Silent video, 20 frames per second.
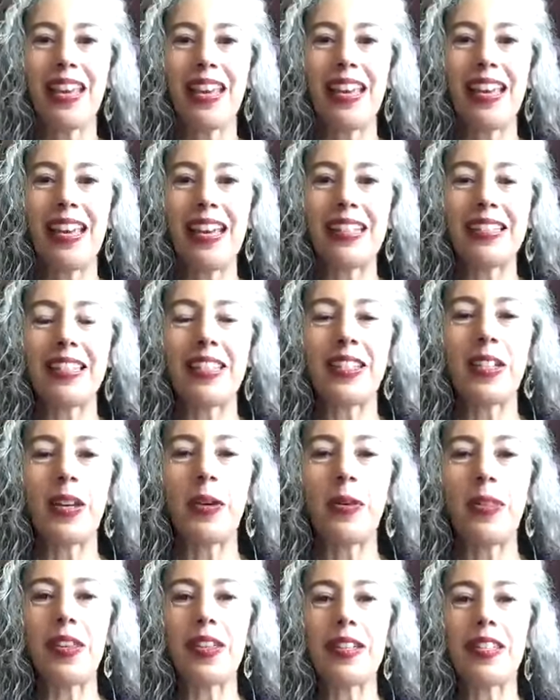And
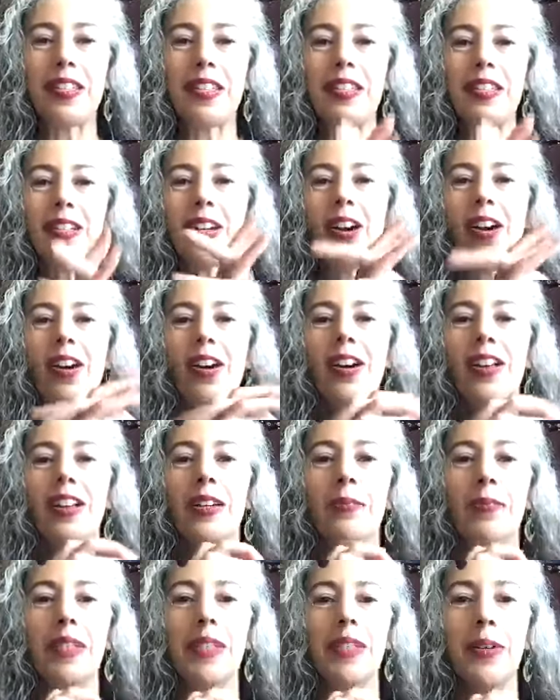so this is a call.
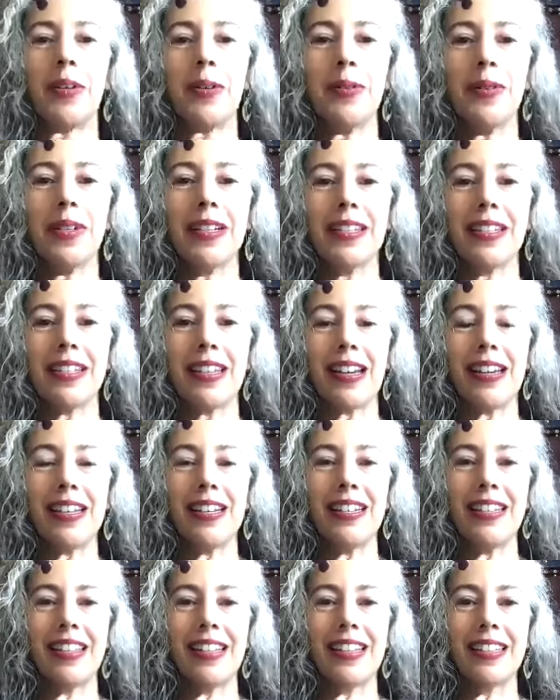I'm so
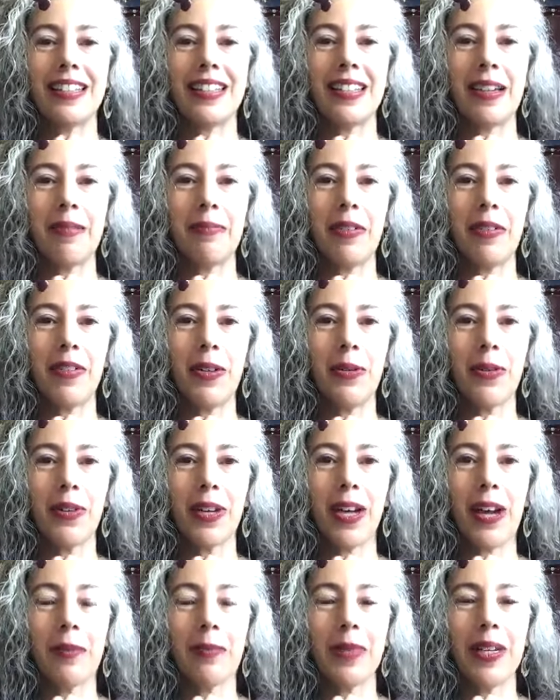excited that some of you are
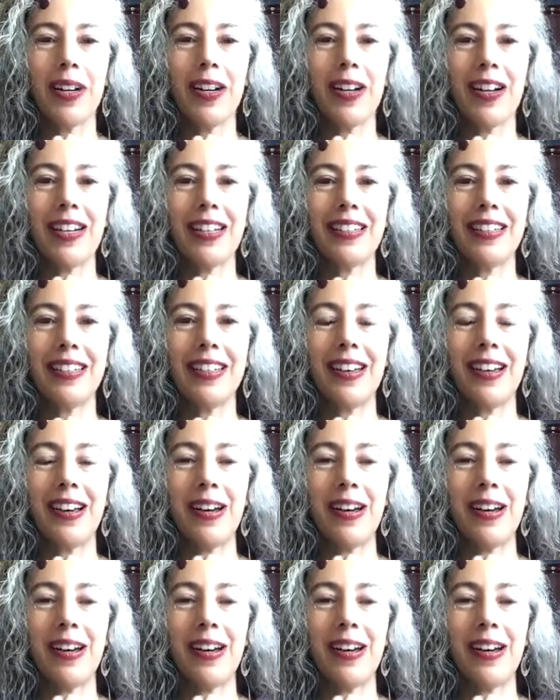coming on